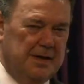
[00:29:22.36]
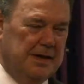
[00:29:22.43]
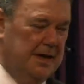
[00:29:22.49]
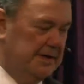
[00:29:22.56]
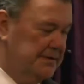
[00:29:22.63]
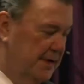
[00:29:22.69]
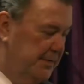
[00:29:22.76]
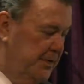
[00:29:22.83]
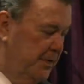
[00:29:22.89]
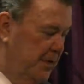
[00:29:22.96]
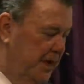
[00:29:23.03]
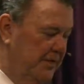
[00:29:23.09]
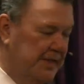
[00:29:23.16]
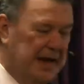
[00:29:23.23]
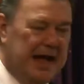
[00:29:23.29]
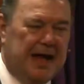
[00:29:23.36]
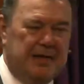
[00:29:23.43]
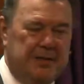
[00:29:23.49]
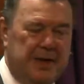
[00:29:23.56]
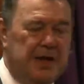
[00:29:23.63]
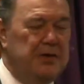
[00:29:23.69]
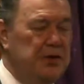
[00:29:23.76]
Except you believe that I
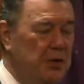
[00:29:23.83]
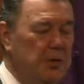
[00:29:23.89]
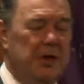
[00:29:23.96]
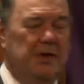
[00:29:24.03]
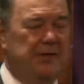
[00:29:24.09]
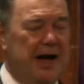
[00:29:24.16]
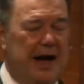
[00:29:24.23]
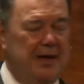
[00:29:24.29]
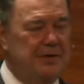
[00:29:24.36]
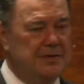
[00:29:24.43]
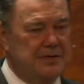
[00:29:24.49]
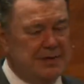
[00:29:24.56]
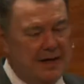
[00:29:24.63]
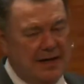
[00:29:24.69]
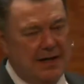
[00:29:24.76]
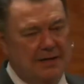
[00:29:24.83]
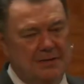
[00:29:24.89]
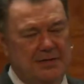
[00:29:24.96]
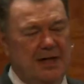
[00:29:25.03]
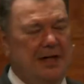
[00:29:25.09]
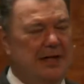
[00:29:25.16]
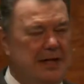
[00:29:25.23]
am he, you will die in your
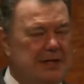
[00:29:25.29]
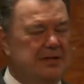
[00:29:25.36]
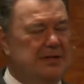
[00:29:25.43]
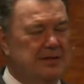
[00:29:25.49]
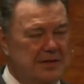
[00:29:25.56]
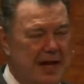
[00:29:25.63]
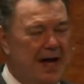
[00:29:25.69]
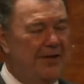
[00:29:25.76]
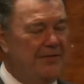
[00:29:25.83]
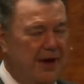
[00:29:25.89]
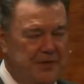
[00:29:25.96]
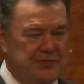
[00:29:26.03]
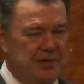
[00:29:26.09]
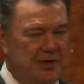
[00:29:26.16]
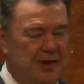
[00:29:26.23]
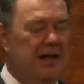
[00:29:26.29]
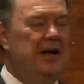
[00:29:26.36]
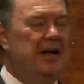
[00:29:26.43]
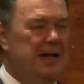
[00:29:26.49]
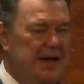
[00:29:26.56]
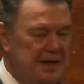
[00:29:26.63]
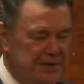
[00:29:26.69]
sins. It is a salvation
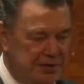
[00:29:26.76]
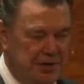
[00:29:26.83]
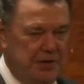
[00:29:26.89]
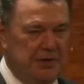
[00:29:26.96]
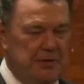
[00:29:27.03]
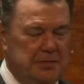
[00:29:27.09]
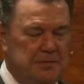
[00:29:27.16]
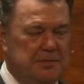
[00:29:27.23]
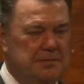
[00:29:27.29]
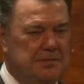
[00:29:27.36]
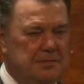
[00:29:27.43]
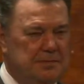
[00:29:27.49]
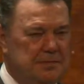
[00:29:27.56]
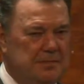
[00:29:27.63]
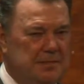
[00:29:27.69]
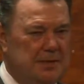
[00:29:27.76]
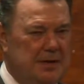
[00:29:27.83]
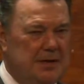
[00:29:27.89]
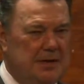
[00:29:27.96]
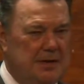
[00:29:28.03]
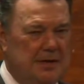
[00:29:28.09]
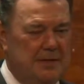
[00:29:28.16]
issue.
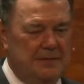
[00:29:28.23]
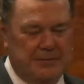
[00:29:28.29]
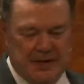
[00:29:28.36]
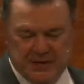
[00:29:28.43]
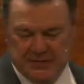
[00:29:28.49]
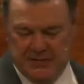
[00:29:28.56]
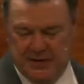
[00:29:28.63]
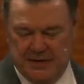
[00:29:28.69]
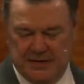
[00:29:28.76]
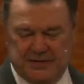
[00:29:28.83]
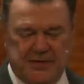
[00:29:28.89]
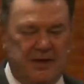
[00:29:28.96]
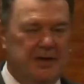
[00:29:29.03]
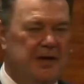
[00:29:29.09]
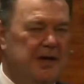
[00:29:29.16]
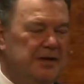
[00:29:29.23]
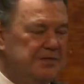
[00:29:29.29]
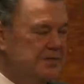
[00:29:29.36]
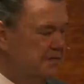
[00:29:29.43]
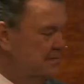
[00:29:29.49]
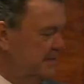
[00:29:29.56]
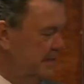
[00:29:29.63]
It's very
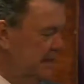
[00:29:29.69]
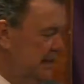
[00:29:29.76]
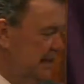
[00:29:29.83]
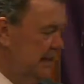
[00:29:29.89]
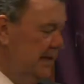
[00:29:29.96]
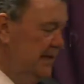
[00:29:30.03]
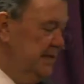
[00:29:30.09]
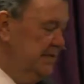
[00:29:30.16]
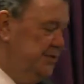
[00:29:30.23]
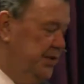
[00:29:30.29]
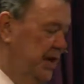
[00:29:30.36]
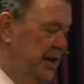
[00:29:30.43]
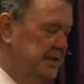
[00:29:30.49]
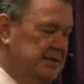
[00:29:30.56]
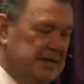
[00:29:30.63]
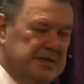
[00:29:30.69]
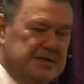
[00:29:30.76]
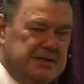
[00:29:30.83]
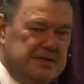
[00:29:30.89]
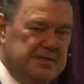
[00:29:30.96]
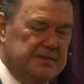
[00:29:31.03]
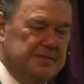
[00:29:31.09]
serious.
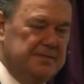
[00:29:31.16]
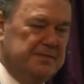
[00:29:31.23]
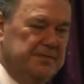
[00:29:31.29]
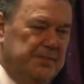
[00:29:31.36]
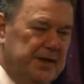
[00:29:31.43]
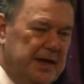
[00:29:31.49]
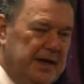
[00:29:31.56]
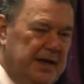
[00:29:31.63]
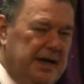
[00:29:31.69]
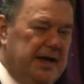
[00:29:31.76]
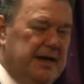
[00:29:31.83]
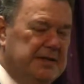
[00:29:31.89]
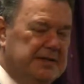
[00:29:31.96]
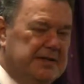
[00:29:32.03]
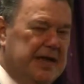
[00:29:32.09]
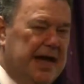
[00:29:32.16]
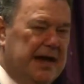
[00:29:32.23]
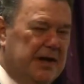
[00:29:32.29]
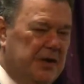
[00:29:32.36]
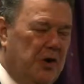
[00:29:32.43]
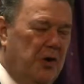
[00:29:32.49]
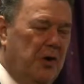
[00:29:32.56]
Jesus is
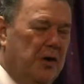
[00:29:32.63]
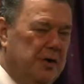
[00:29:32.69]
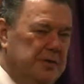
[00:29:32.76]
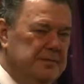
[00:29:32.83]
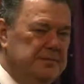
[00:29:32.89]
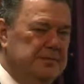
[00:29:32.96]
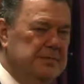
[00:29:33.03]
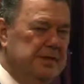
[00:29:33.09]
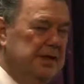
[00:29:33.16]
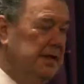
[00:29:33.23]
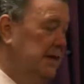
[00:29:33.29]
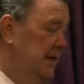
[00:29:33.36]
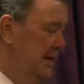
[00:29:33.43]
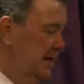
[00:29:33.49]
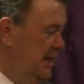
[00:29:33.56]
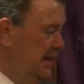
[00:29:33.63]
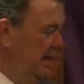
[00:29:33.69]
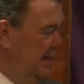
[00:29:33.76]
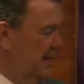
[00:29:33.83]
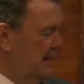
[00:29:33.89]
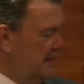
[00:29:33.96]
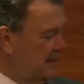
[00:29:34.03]
that Lord. He
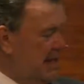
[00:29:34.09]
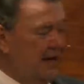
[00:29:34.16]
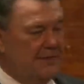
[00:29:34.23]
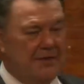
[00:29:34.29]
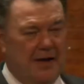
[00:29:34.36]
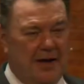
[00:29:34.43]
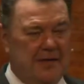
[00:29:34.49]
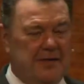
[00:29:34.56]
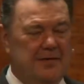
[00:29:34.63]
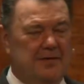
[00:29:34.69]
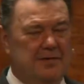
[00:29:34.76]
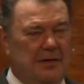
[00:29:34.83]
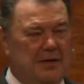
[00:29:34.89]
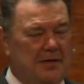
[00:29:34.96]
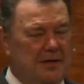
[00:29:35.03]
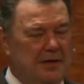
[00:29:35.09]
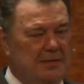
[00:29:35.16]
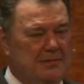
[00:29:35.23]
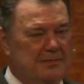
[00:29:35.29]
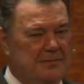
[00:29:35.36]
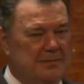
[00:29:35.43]
is that Father of glory.